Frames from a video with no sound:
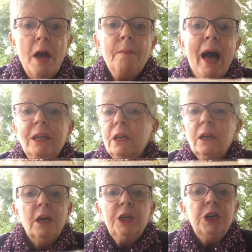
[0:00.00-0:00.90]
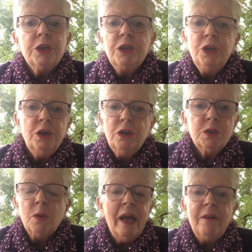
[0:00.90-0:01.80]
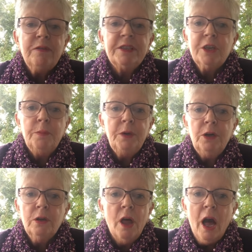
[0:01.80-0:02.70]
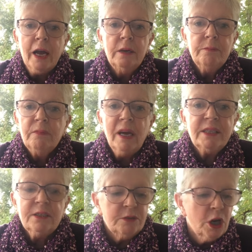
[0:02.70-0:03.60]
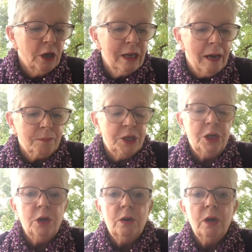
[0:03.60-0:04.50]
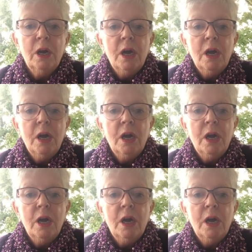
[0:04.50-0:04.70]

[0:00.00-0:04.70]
But you can use whatever soap you like. It's totally up to you.